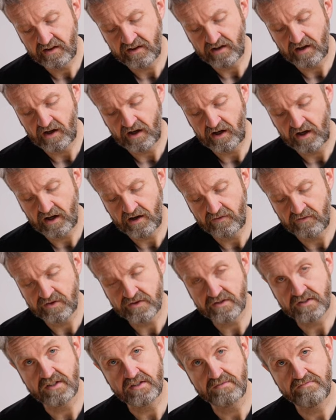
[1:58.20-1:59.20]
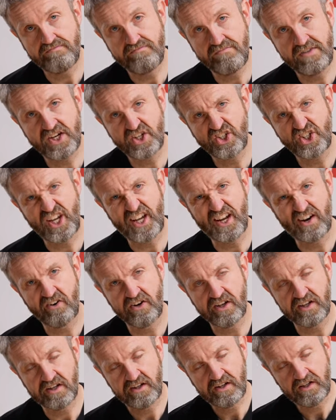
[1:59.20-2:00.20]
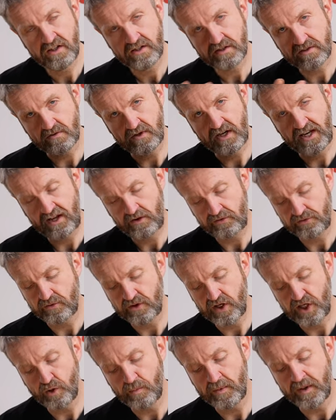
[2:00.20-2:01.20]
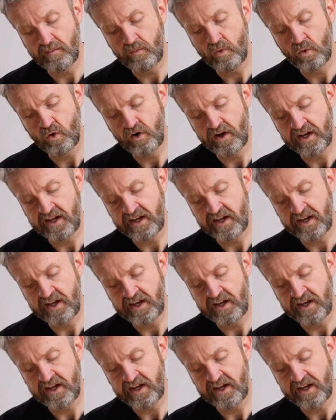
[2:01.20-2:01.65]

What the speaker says: that uncovers this mesh area to allow through a little bit more